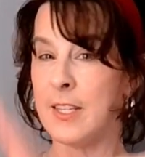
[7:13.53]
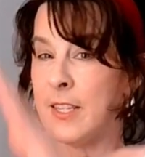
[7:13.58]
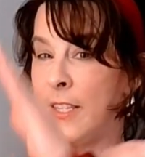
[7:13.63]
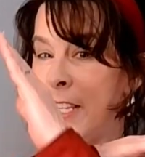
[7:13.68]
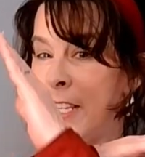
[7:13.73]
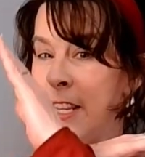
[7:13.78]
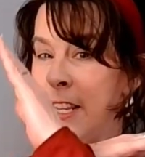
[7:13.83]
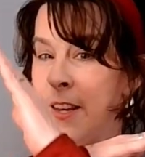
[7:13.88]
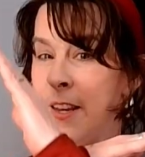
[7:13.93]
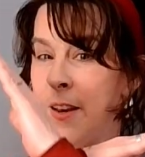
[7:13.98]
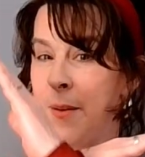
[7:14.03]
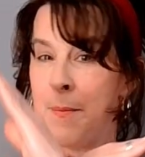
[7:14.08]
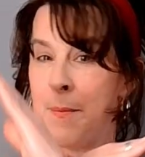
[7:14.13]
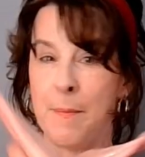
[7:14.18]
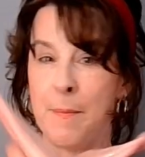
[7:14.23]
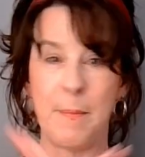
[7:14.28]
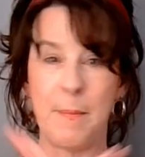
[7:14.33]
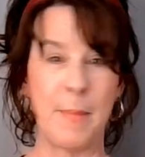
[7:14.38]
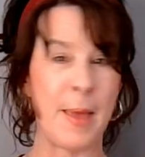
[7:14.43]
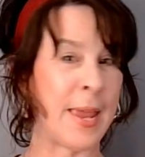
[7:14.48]

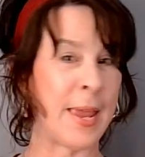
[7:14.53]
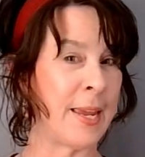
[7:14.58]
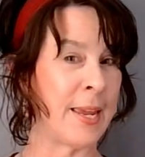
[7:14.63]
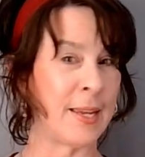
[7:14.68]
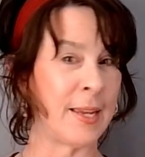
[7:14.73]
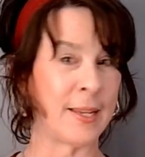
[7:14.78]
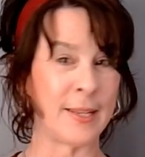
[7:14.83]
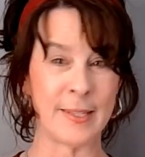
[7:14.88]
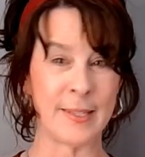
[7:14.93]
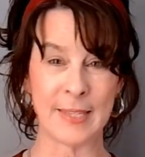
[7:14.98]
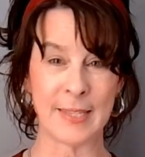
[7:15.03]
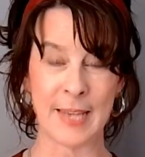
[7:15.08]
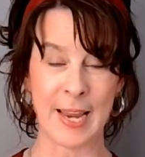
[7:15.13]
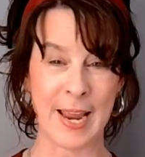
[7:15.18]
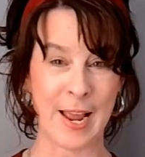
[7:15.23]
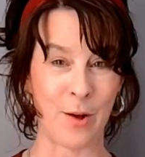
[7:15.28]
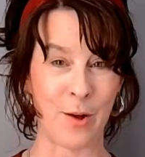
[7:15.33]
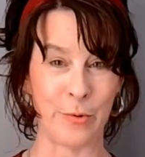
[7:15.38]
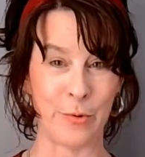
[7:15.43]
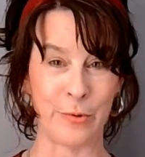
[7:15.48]
didn't make a
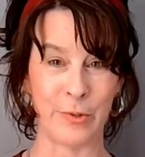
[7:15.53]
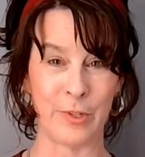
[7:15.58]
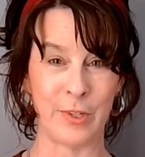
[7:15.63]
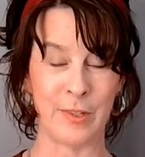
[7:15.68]
sound.